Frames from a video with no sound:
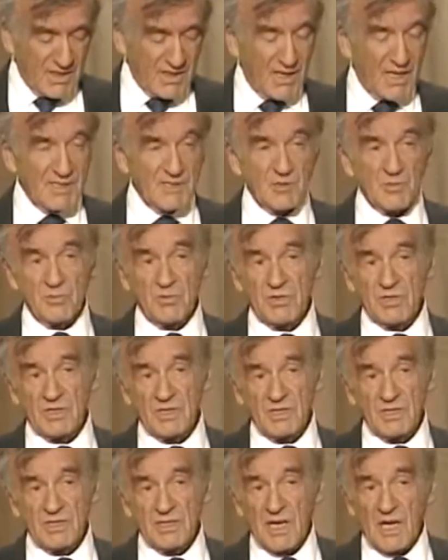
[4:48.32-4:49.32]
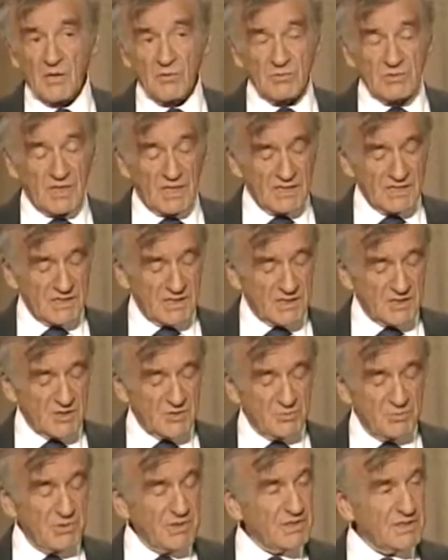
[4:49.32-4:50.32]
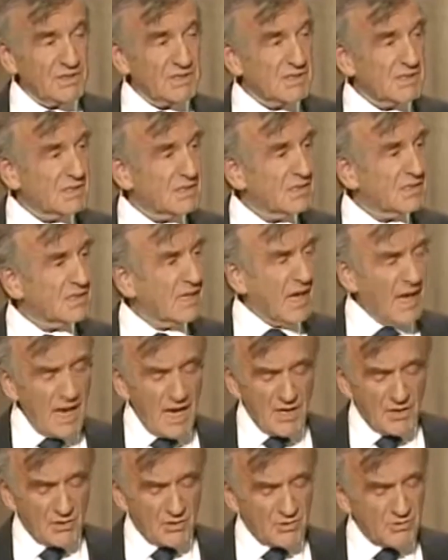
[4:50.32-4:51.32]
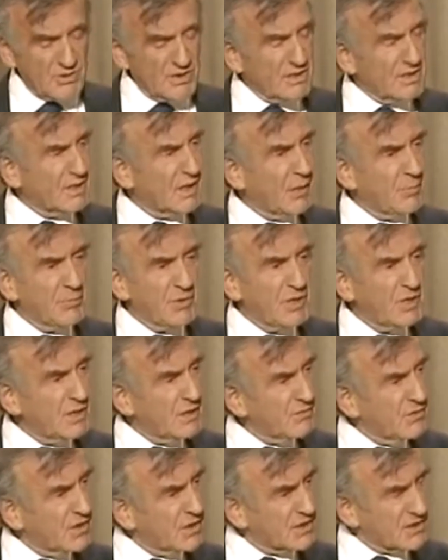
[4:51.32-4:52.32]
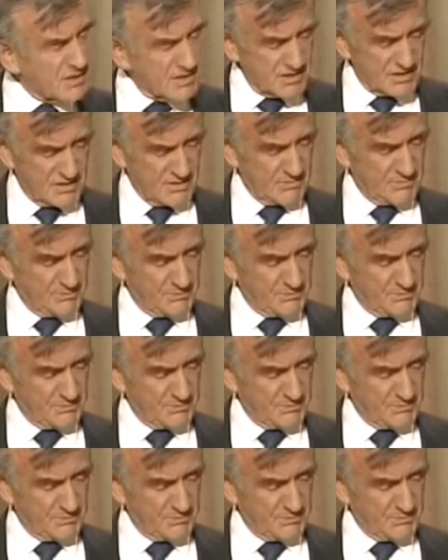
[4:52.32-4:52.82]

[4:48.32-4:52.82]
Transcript: as the world around us experiences harrowing upheavals?